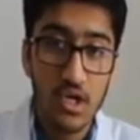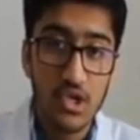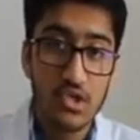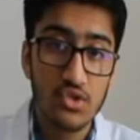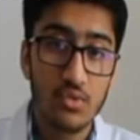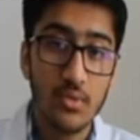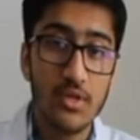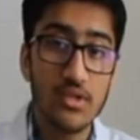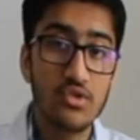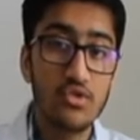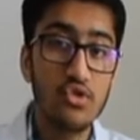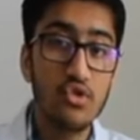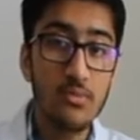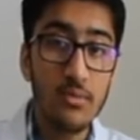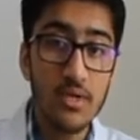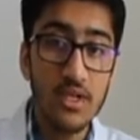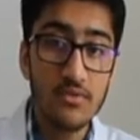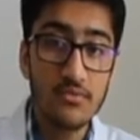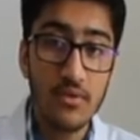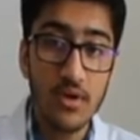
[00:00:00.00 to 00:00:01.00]
so when too
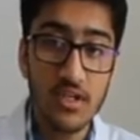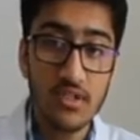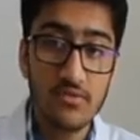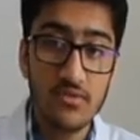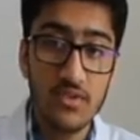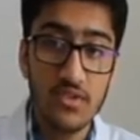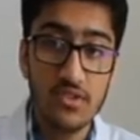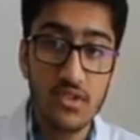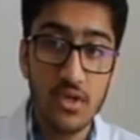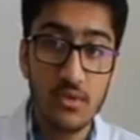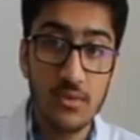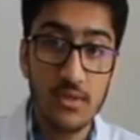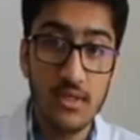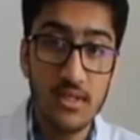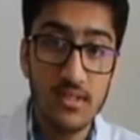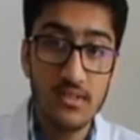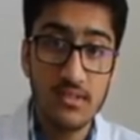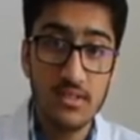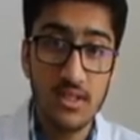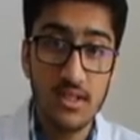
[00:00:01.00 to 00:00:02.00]
many phosphates are
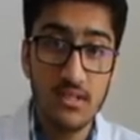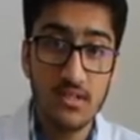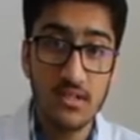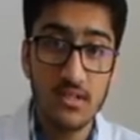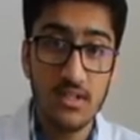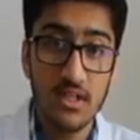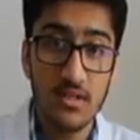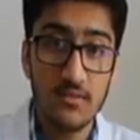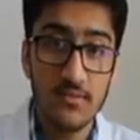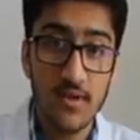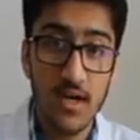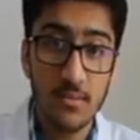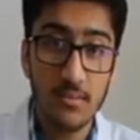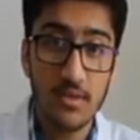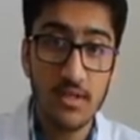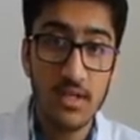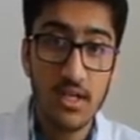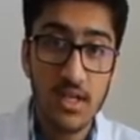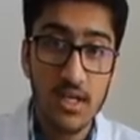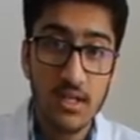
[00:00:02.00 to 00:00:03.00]
released into the
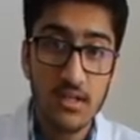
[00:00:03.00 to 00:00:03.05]
environment,